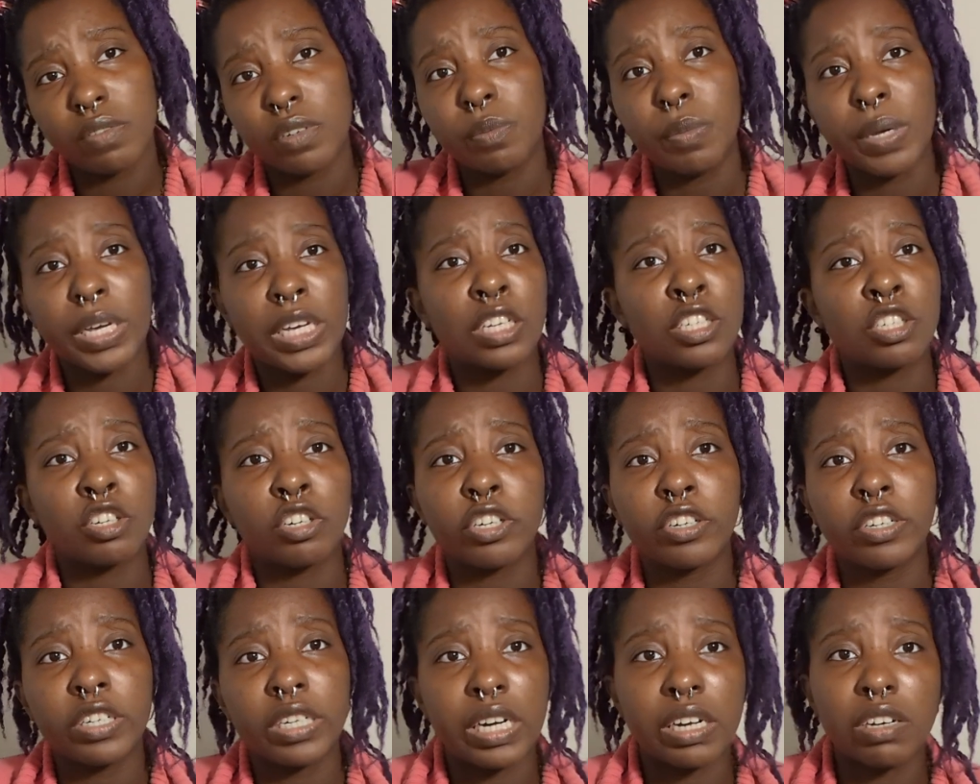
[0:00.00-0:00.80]
You're making sure
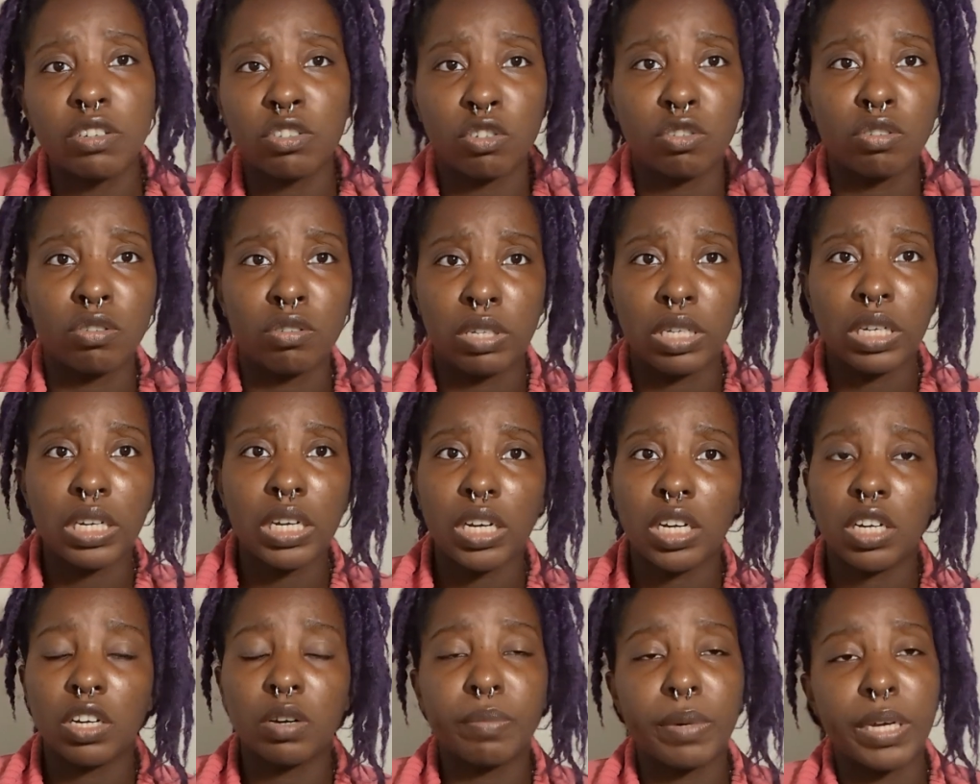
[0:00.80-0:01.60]
your nails are
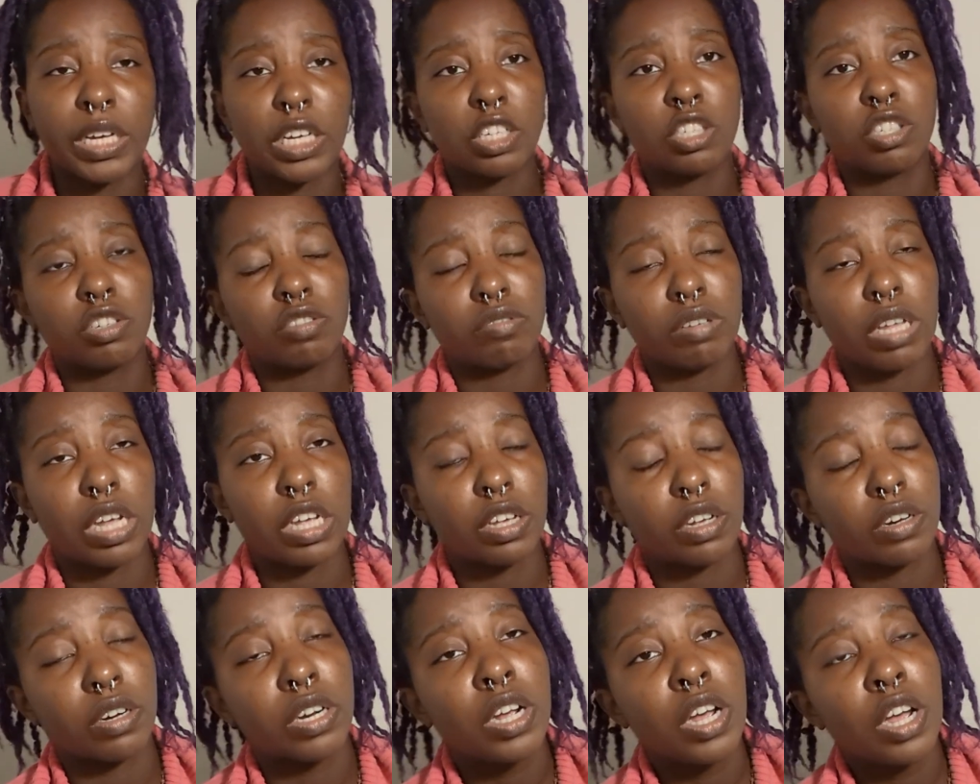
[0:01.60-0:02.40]
clean. You're making sure
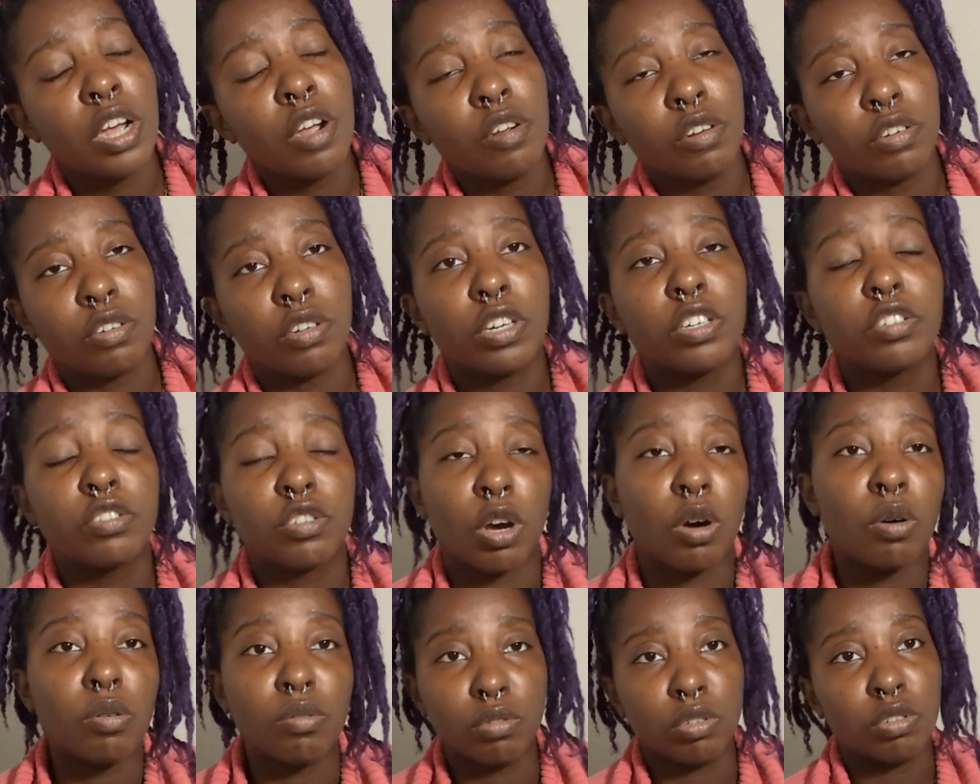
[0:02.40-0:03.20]
that your
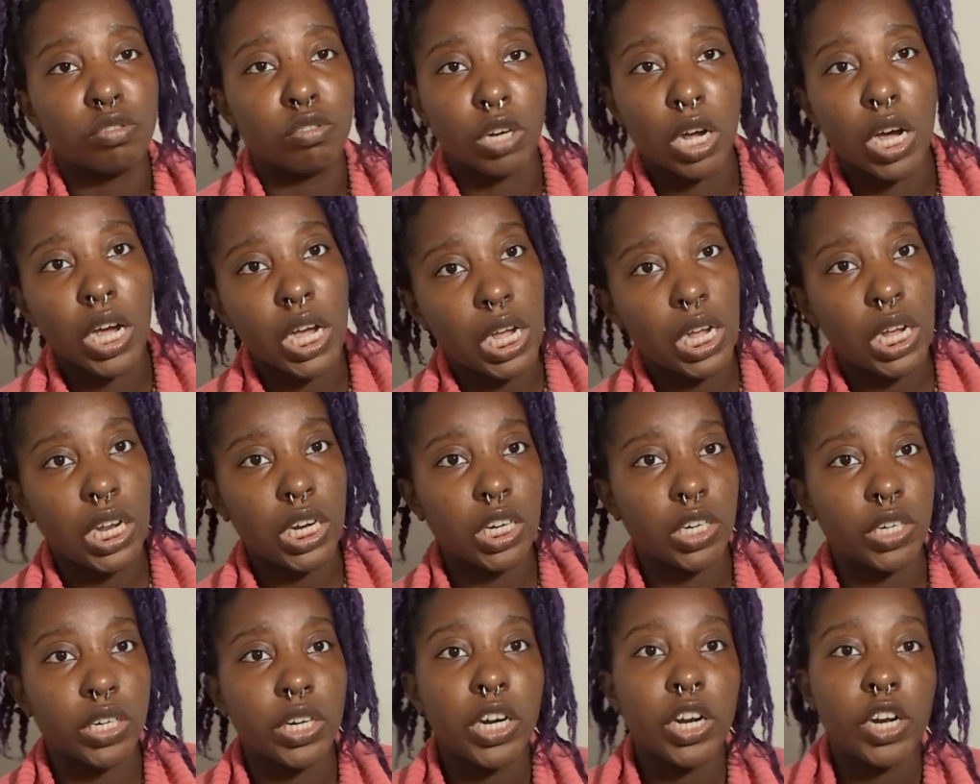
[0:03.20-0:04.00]
toes are
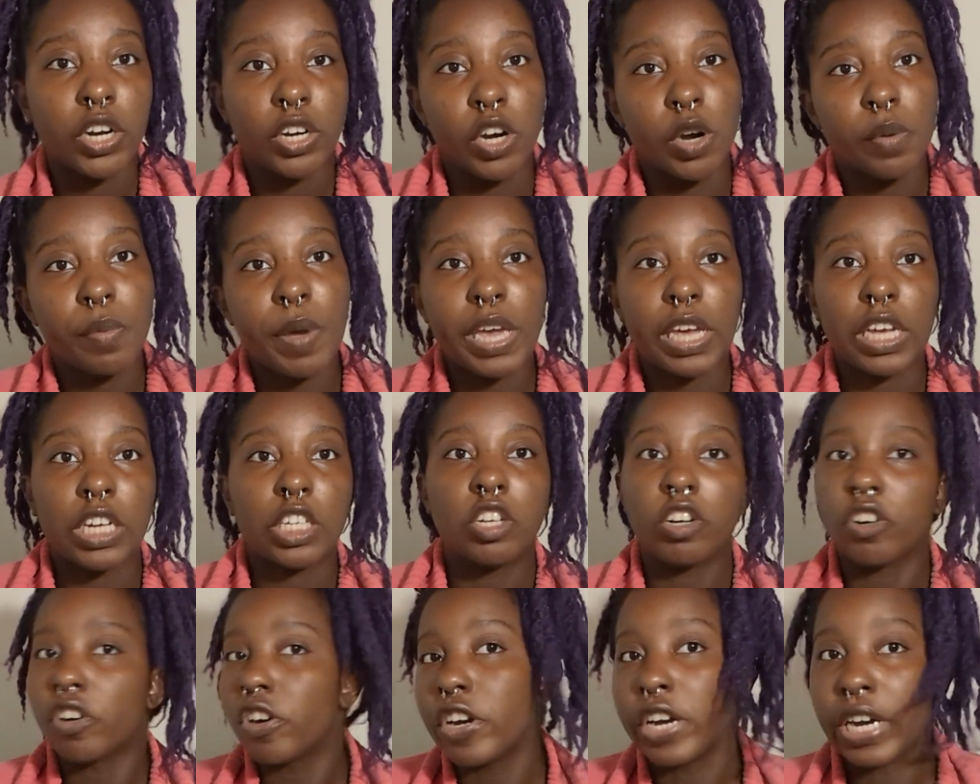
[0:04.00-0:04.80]
done. You're making
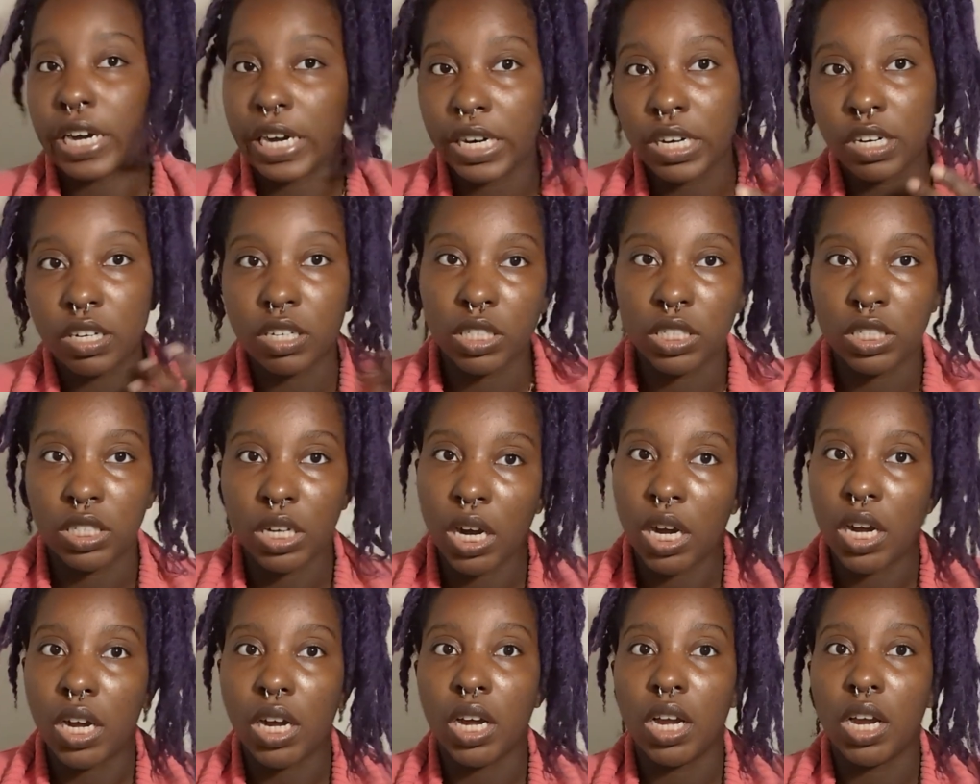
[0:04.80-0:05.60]
sure your hair is
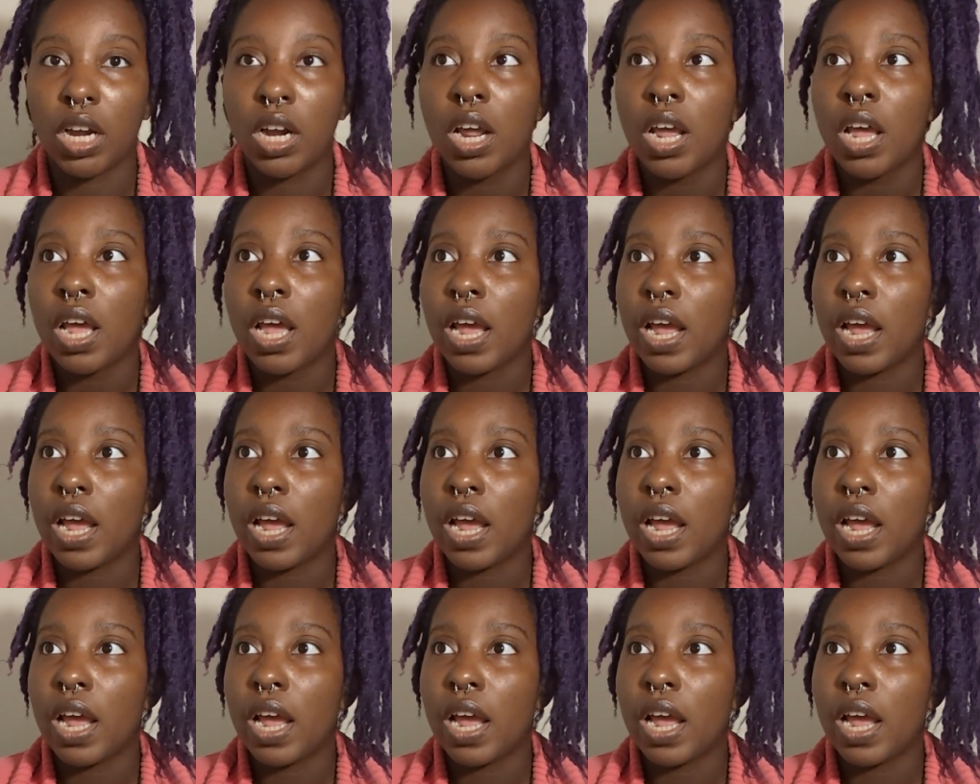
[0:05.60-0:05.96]
done.